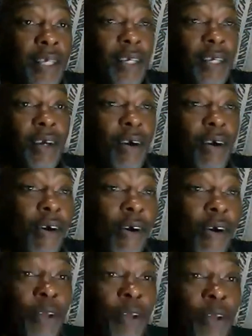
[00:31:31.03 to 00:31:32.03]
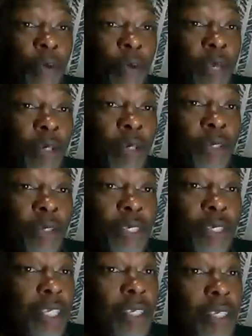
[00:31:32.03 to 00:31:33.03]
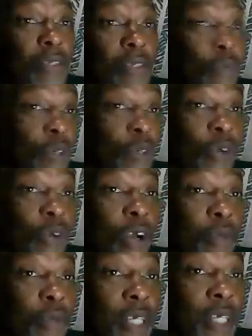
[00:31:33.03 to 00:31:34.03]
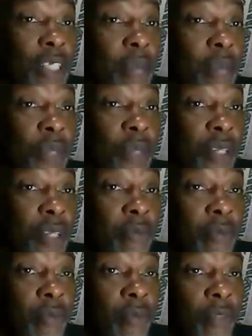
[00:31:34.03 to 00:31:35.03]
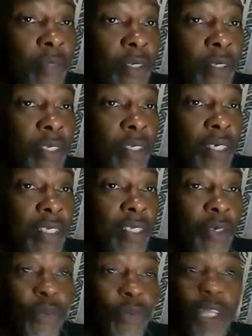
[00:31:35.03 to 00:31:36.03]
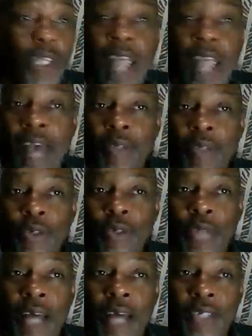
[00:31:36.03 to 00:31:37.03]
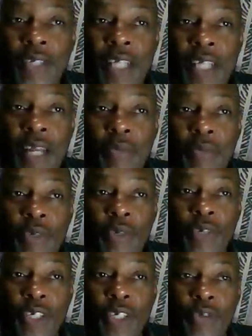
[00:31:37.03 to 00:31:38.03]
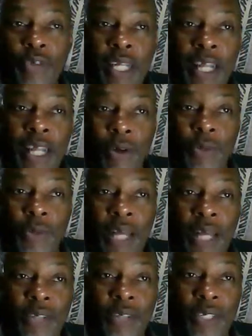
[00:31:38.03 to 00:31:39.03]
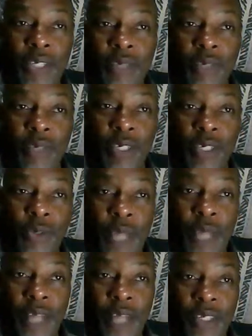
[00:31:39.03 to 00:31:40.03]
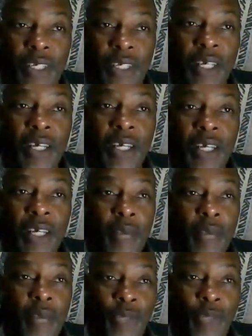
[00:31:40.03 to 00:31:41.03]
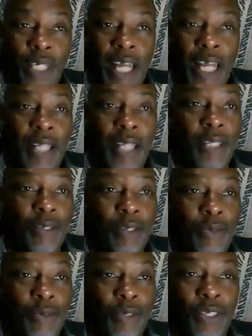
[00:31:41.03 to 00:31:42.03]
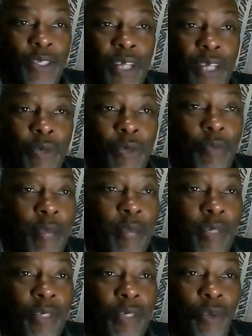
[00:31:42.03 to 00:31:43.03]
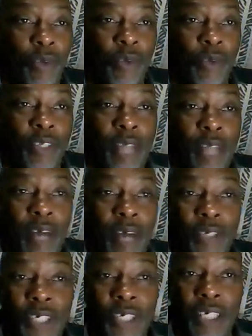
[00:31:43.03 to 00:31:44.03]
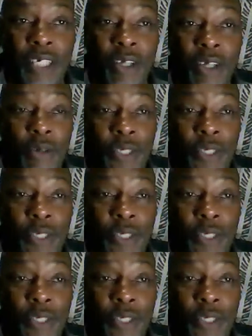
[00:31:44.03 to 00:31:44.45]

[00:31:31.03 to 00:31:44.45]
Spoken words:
All the old bills will no longer be accepted. You see, so if you didn't have a new $1,000 bill, if you didn't trade that old 1,000 in for the new 1,000, by the 29th, you just stuck with paperless, worthless 1,000 shilling notes.